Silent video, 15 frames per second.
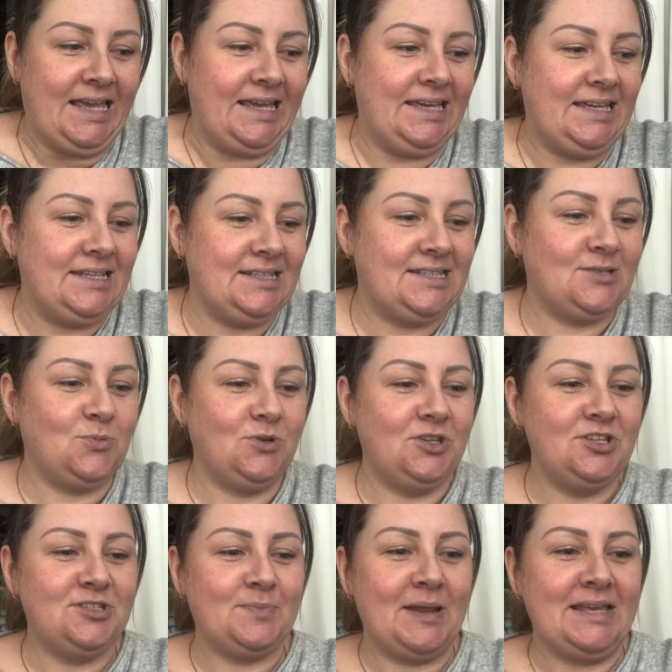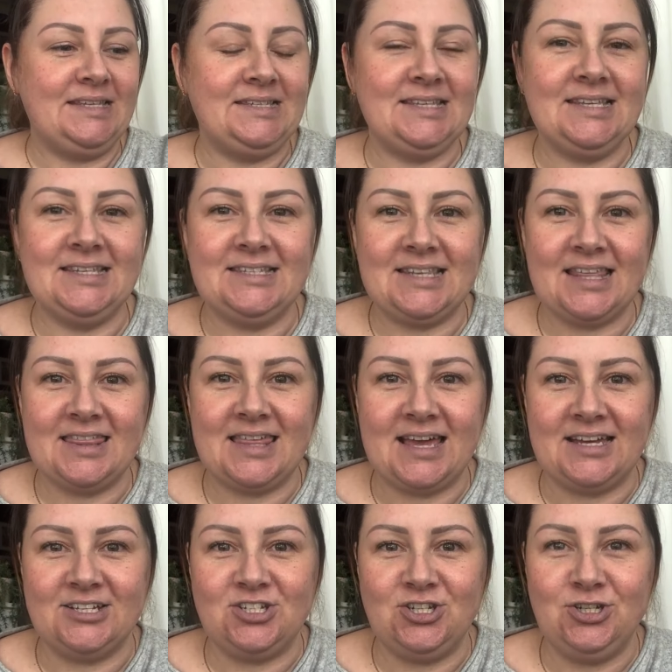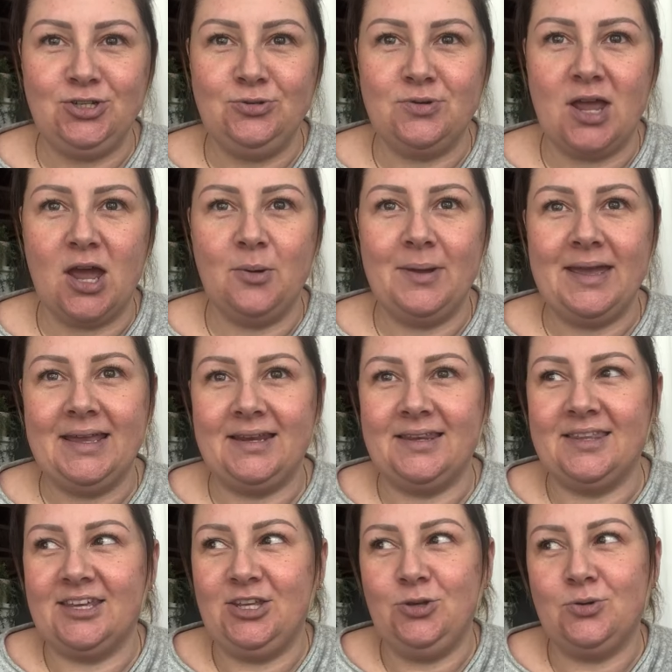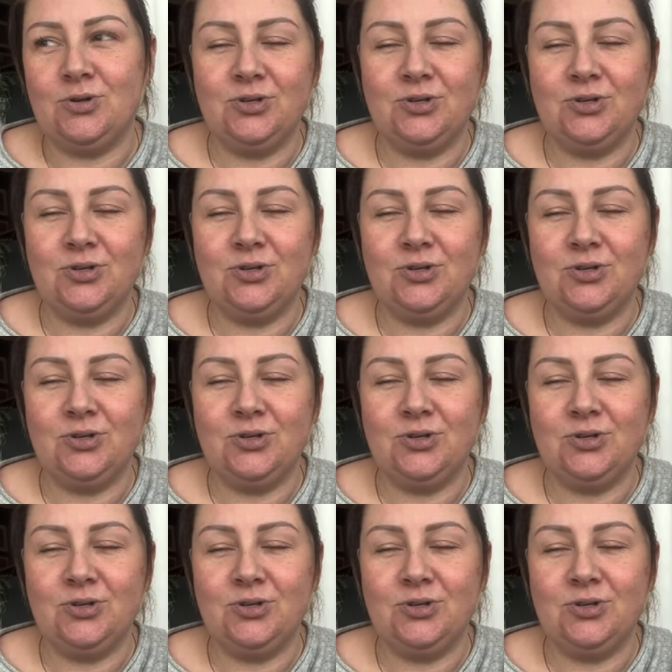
It's one of those places that you go in that you